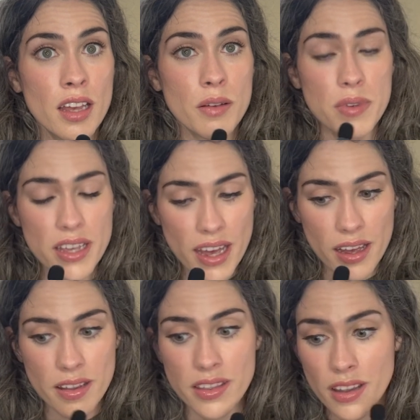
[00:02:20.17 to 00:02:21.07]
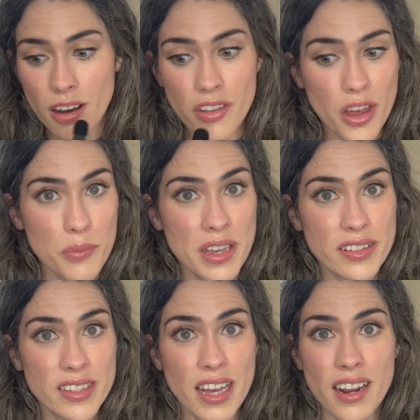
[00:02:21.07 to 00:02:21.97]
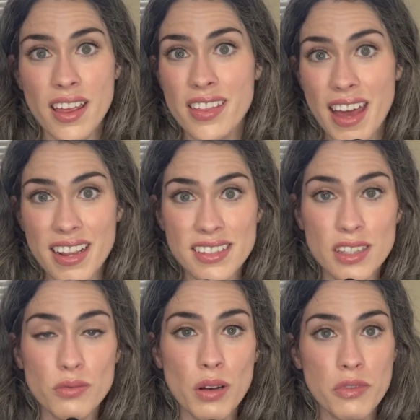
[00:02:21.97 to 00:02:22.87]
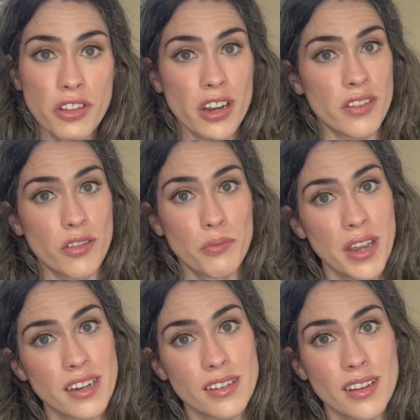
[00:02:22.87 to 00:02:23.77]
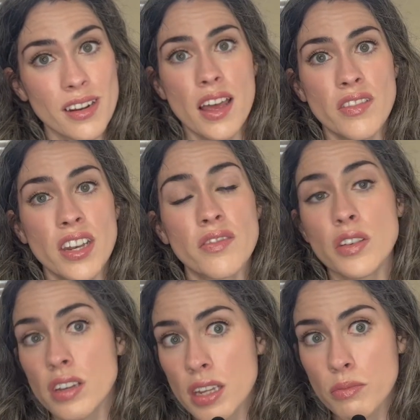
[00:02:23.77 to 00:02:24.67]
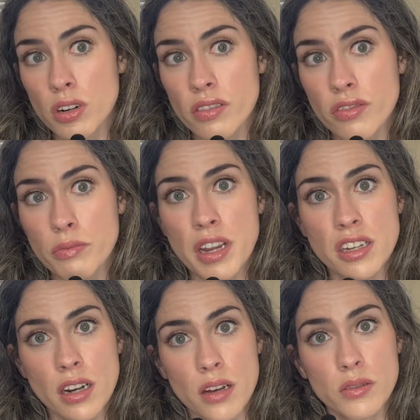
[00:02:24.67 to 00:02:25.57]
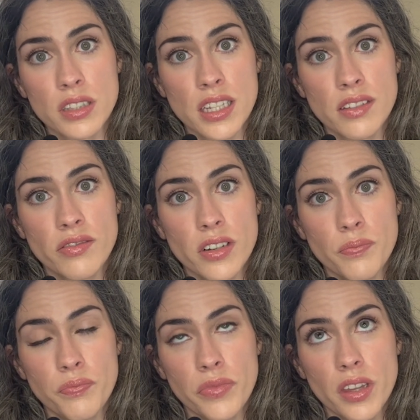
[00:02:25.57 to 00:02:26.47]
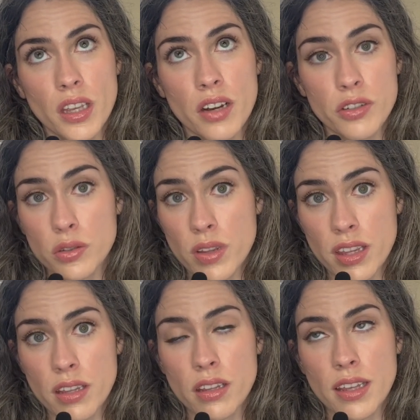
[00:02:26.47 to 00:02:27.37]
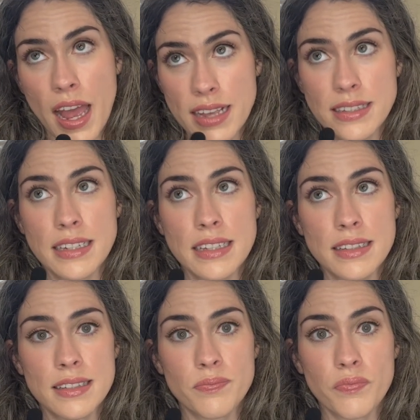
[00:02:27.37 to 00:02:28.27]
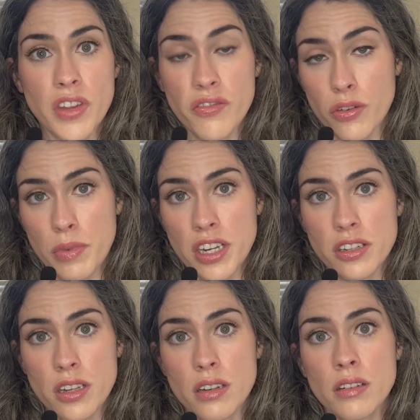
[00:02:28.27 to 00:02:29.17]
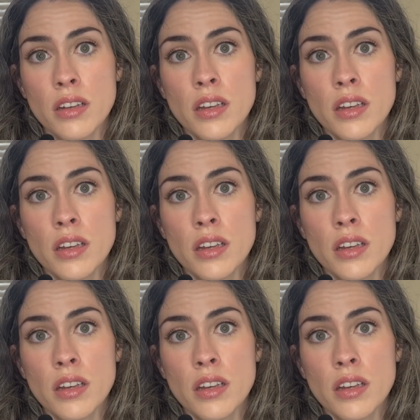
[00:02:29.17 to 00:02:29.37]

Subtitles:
But yeah, all that being said, that is the Realmathon information. And then if you need more information, I will leave Covers with Cassidy's information